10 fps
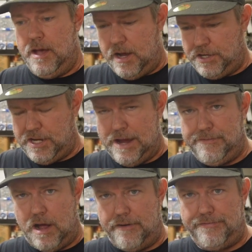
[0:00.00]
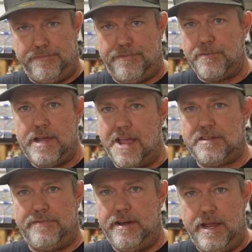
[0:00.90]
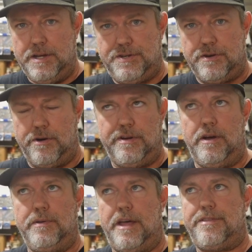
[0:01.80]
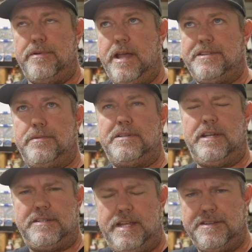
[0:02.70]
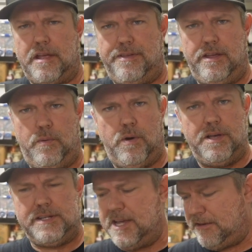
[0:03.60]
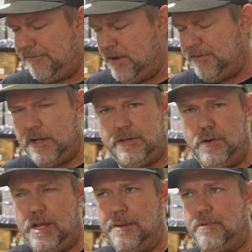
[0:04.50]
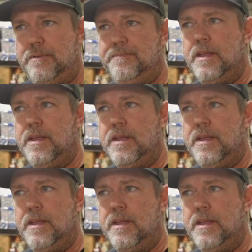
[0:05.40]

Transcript: I shaved off 3 eighths of an inch, or no, not 3 eighths, 3 sixteenths I think it was. It has to fit in that choke cable.